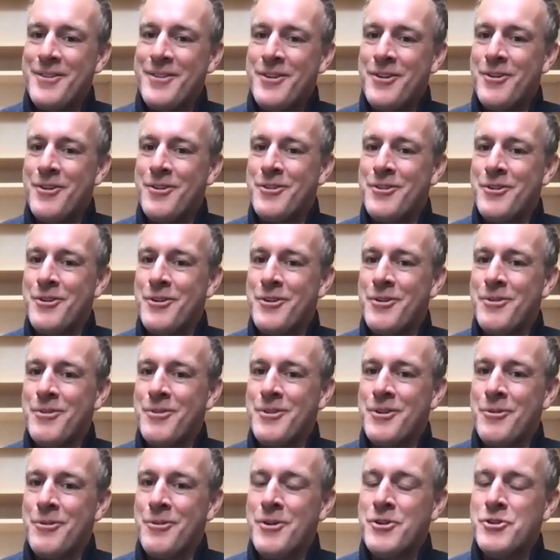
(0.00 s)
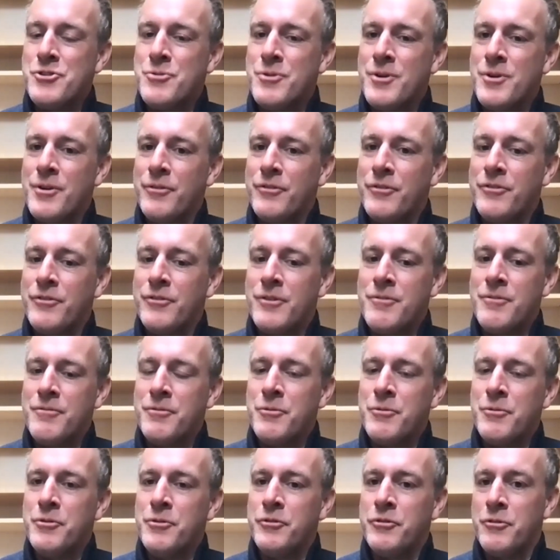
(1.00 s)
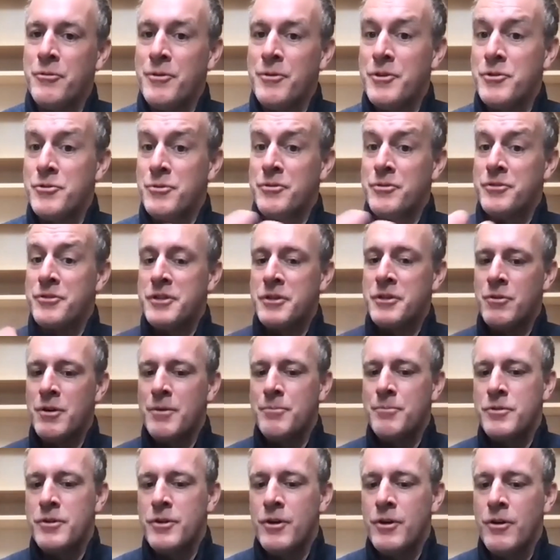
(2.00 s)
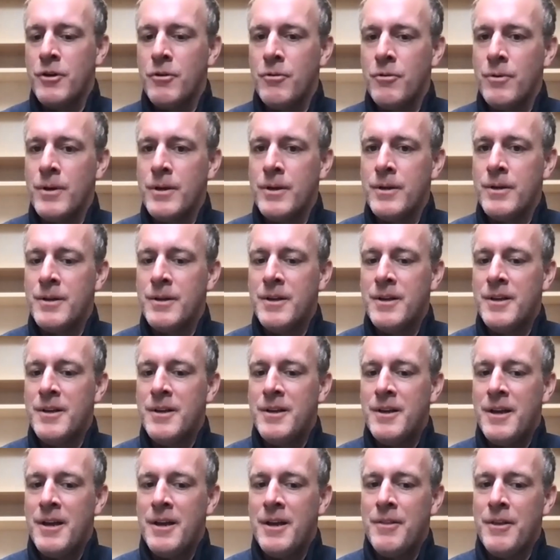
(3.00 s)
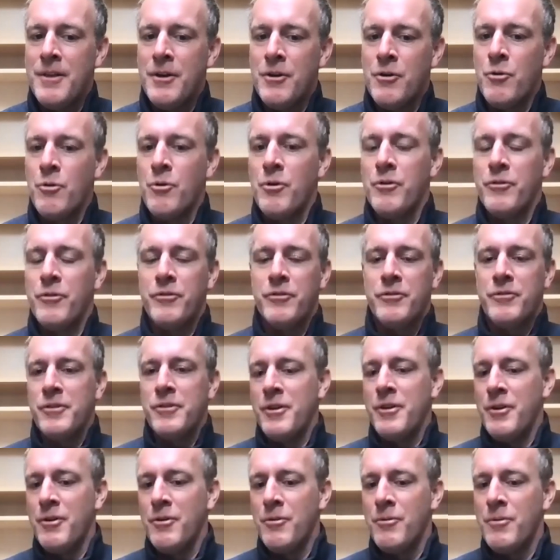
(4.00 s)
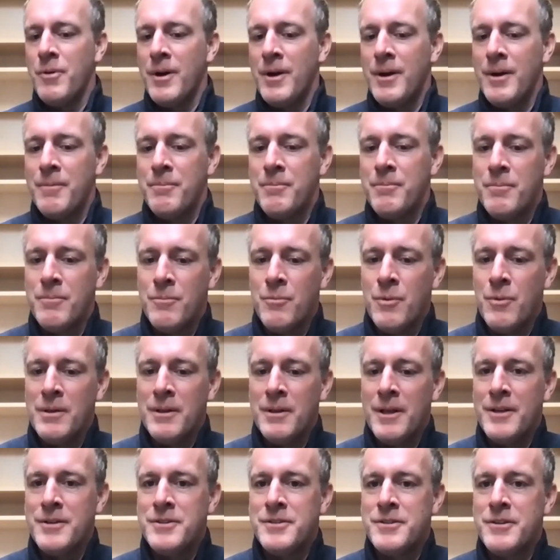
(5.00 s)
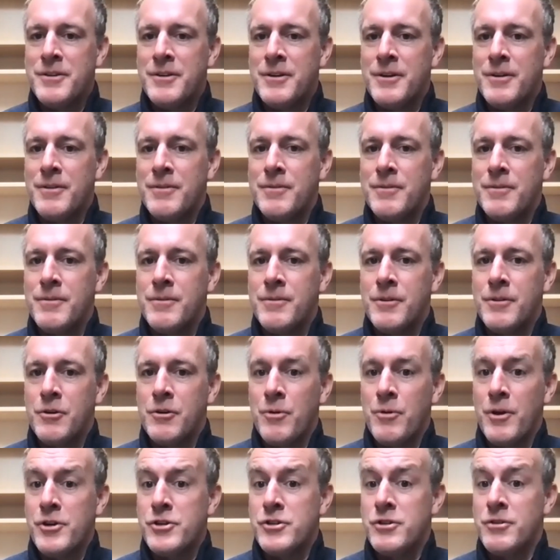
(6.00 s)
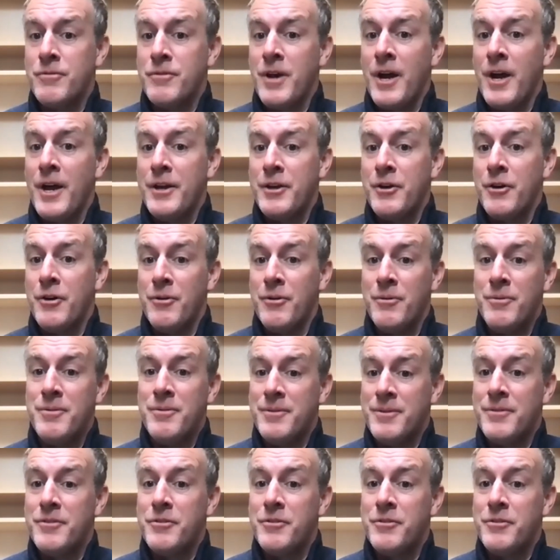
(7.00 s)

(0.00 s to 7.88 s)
your interest, influence your interest in crypto, and then of course, you know, what led to the creation of Kaiko